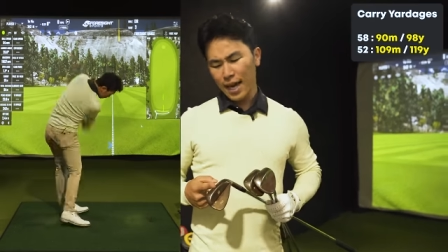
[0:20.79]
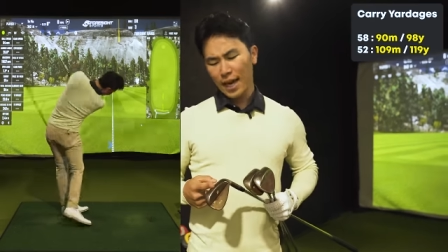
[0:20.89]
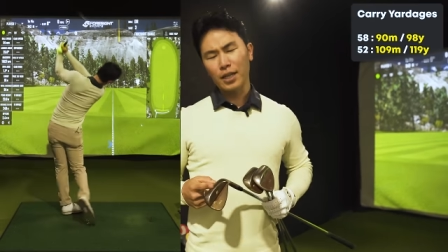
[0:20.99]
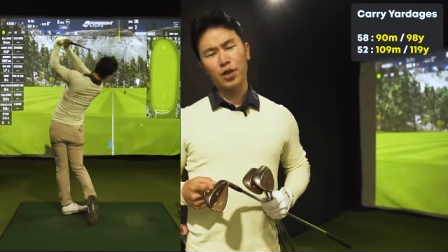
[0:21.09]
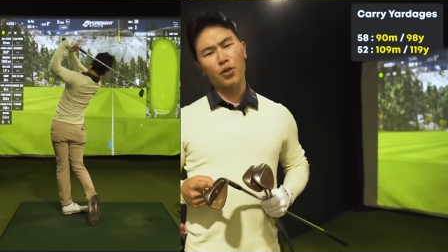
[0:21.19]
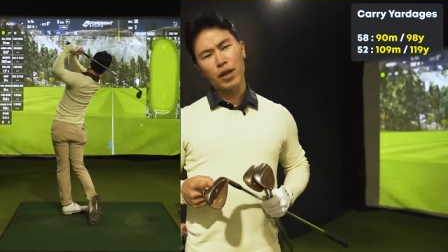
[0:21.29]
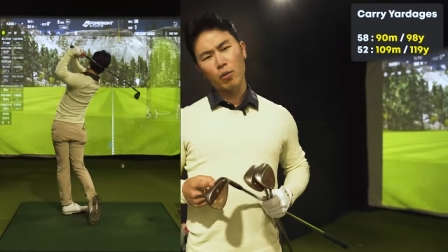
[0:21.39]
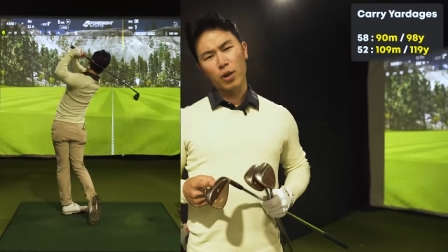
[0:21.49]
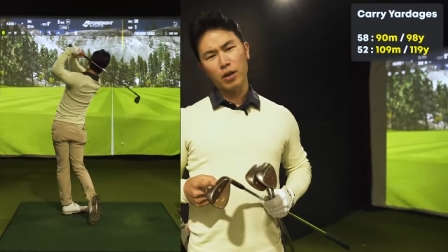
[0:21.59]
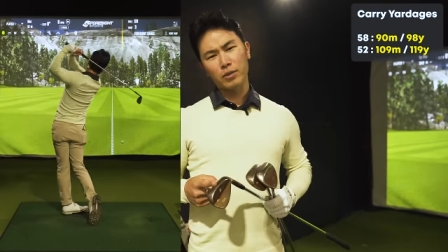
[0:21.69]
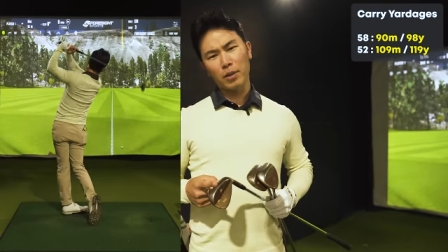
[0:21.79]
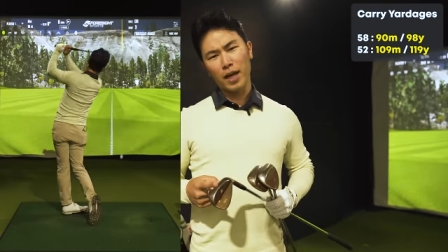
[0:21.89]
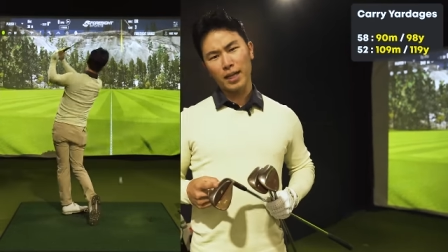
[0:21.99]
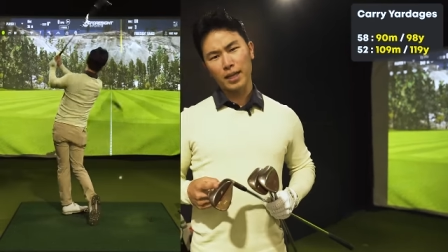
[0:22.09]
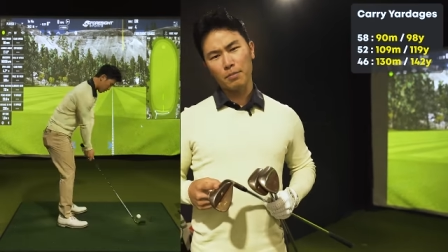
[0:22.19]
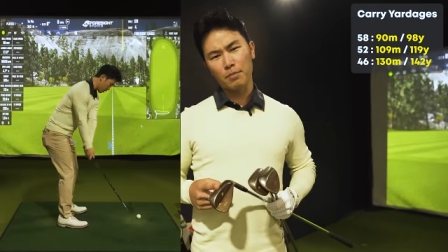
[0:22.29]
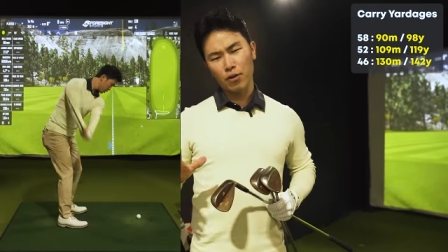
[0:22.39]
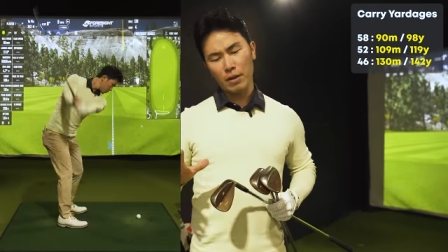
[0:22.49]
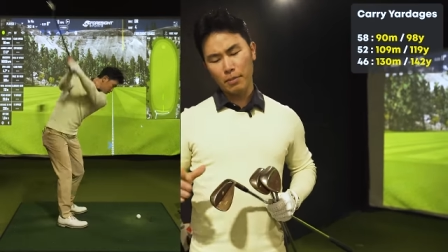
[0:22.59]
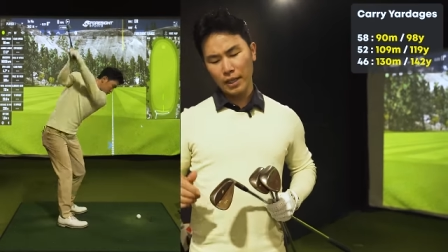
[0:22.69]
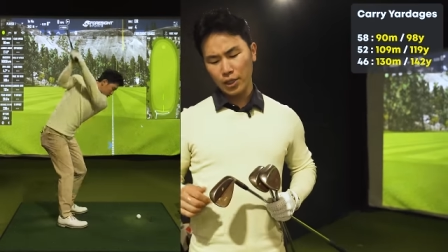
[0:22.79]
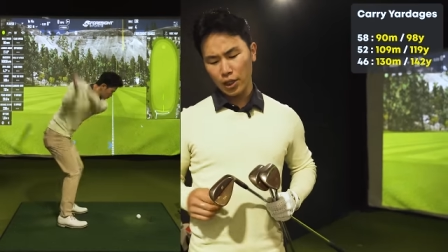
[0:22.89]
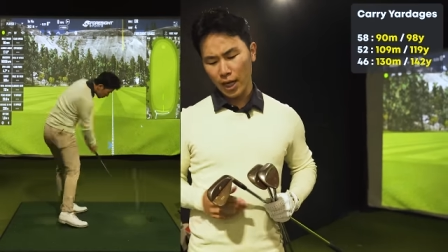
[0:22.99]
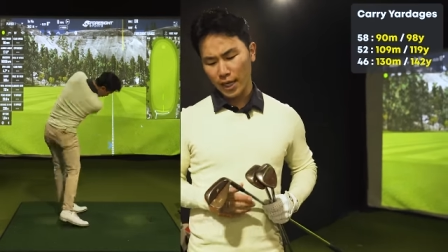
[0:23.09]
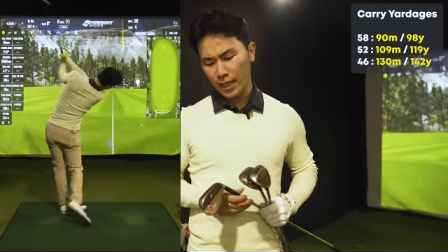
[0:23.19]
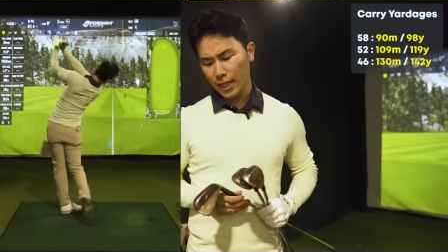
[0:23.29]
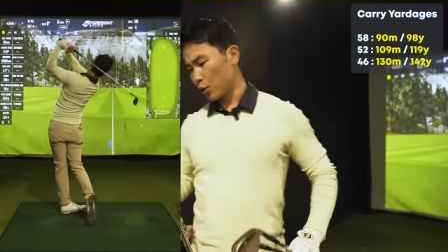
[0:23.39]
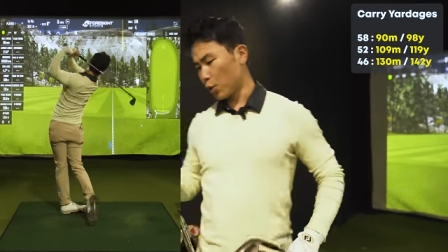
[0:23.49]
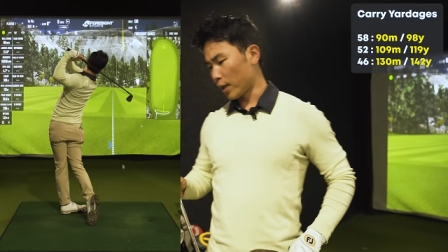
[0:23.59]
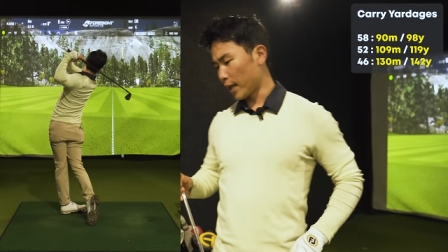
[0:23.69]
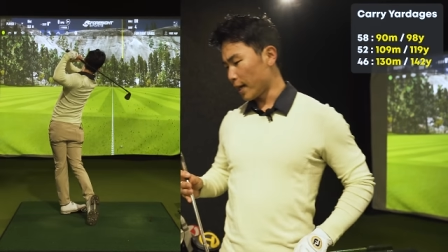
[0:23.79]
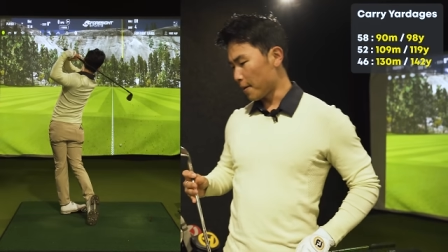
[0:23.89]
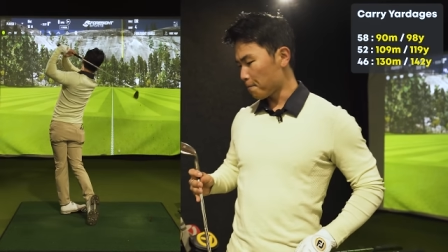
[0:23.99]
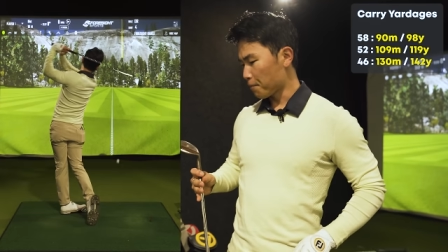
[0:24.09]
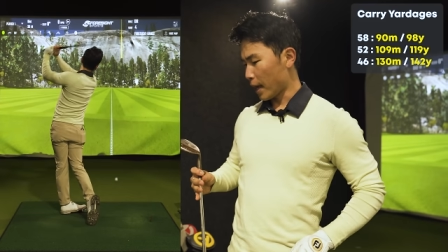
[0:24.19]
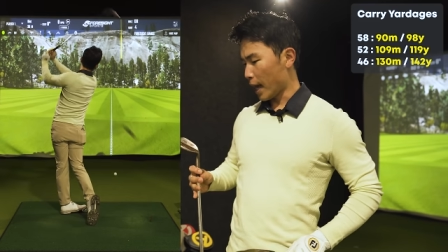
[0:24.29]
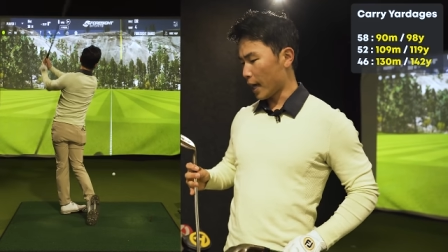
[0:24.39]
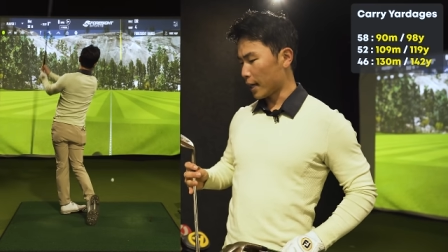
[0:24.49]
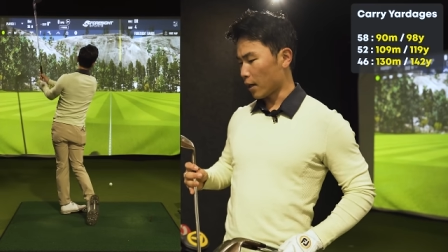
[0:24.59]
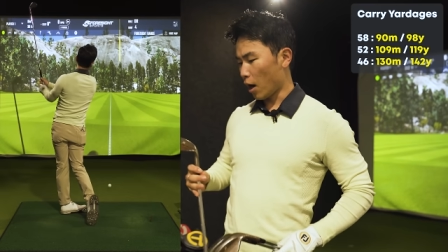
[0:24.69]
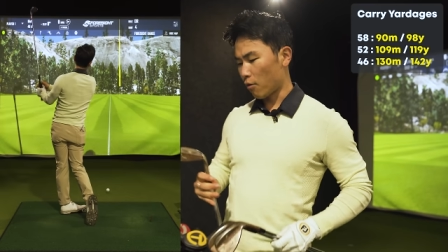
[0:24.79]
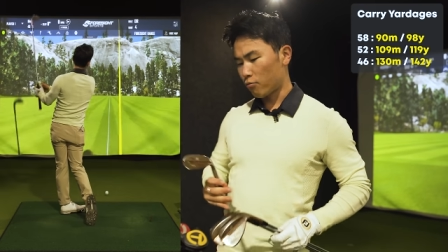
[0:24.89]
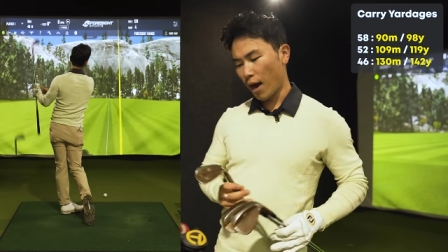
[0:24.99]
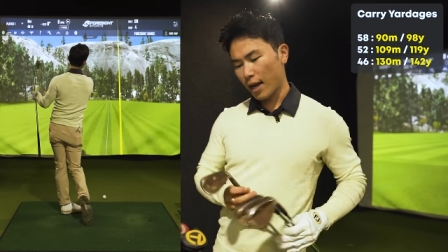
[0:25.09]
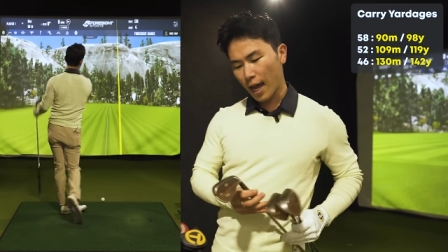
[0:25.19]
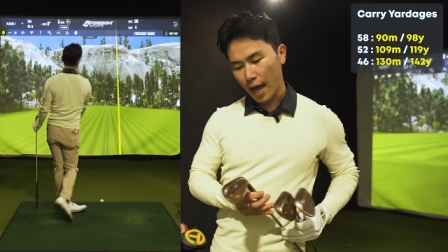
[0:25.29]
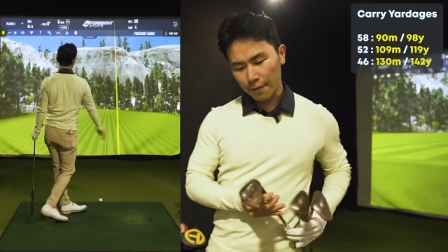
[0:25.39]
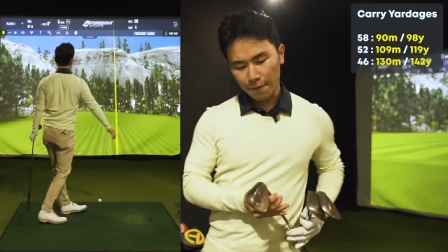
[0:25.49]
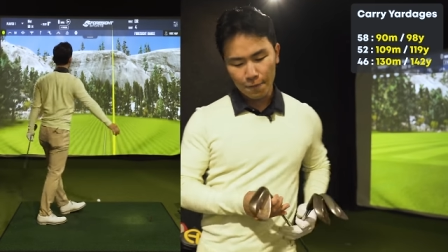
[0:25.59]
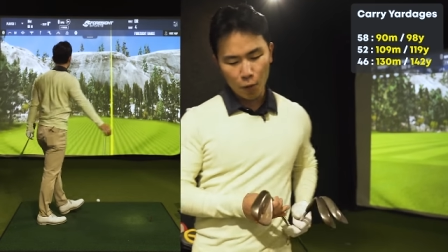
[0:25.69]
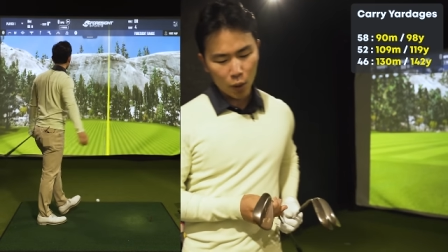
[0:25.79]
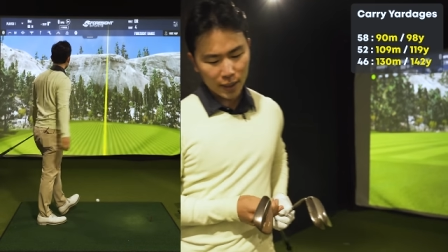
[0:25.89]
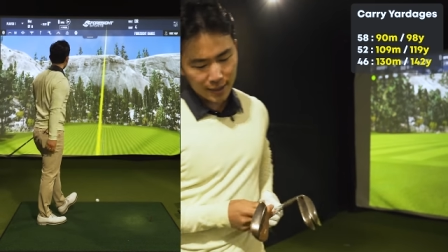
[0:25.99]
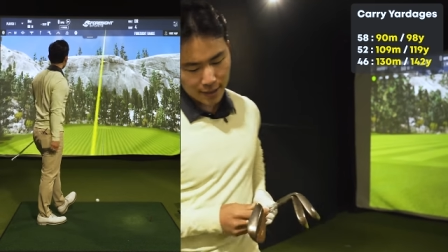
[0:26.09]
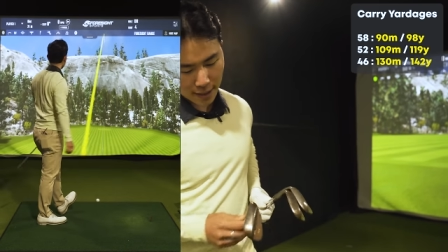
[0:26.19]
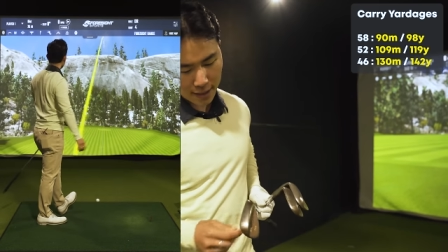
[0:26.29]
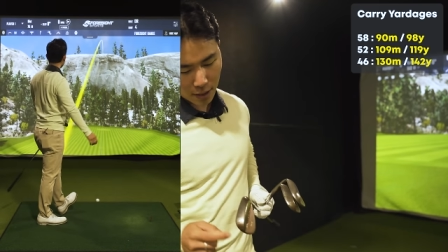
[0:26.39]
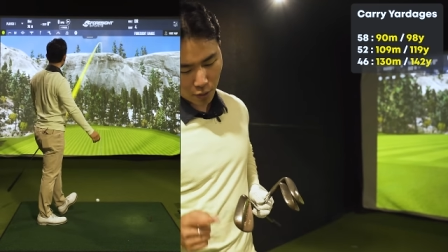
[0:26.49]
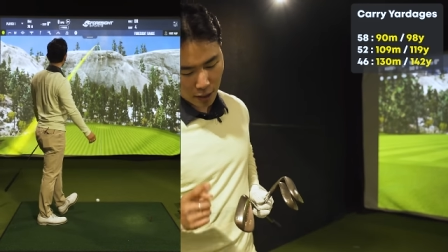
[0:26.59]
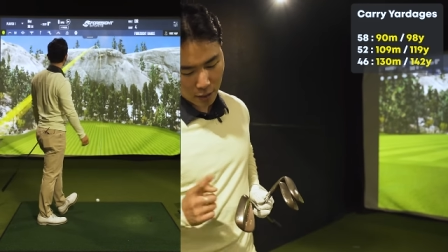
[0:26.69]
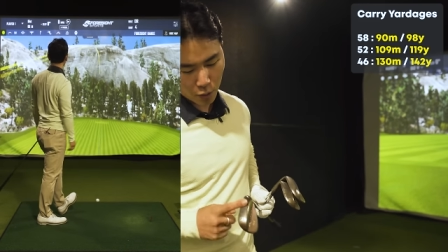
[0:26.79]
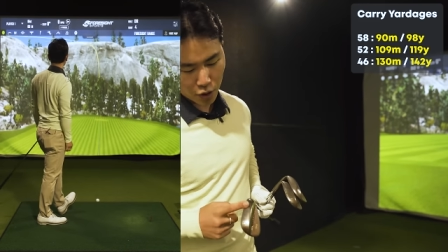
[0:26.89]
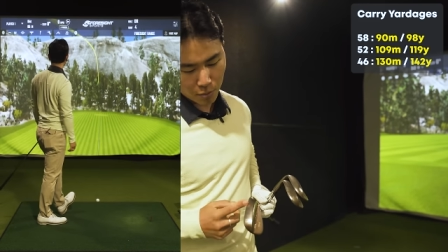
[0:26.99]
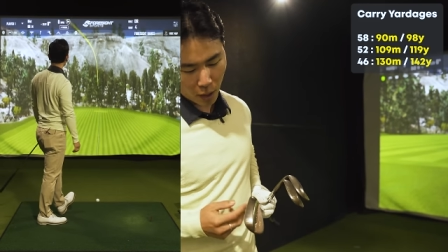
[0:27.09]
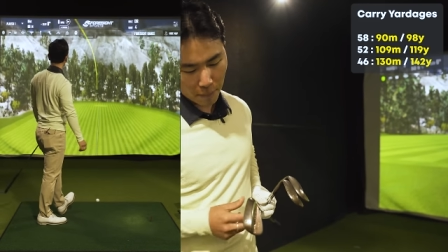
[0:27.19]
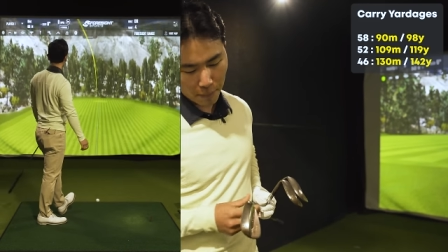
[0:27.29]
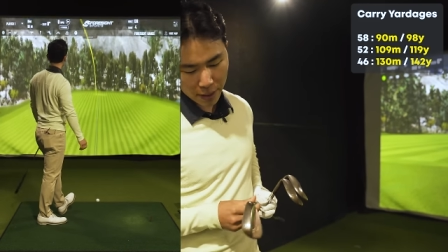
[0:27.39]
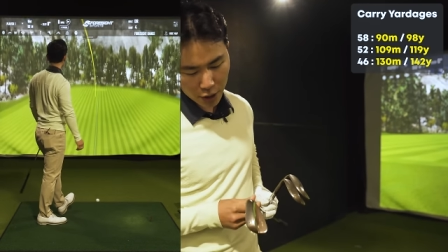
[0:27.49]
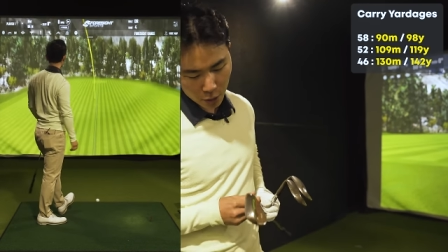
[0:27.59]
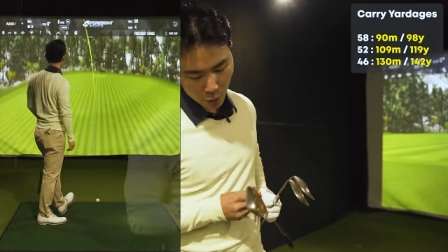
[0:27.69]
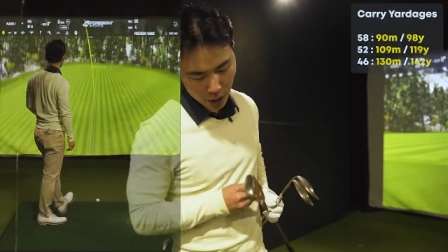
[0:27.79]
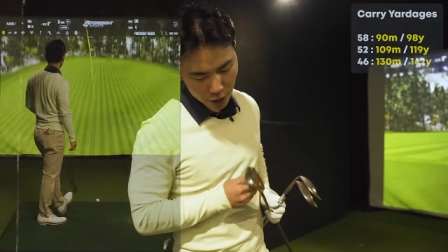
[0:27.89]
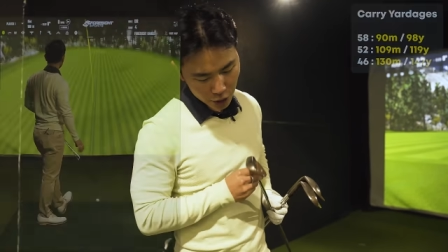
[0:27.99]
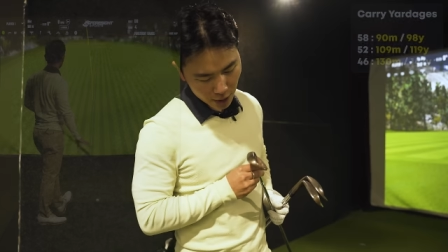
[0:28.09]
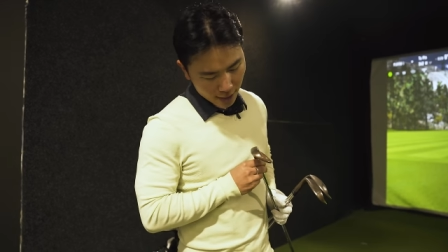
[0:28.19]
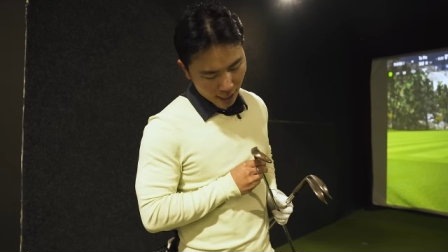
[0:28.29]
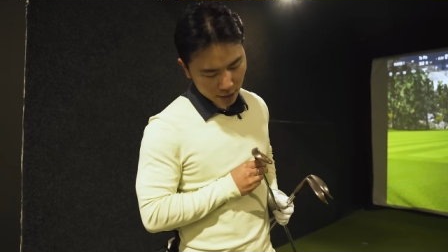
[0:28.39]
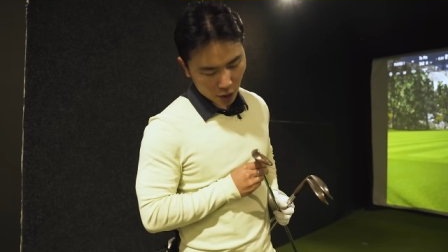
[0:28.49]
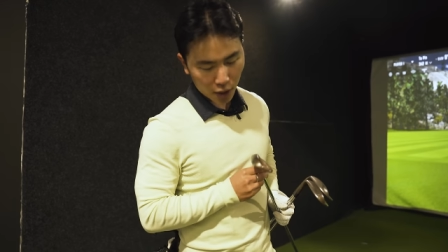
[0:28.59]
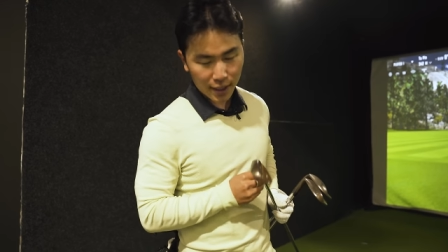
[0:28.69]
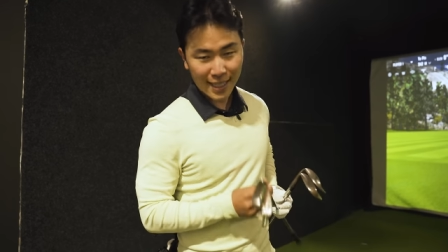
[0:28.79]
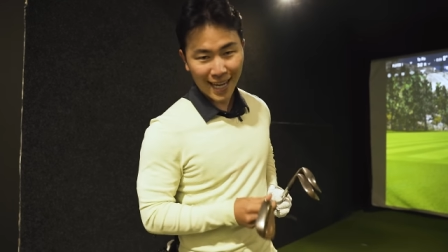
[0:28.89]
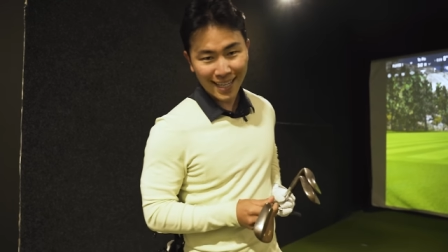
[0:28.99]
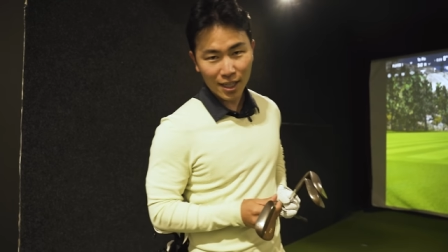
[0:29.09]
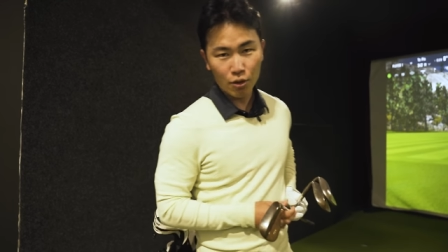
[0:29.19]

in Korea when I was playing the Korean PGA Tour there and I run a 46 degree, which is my pitching wedge. That's got 10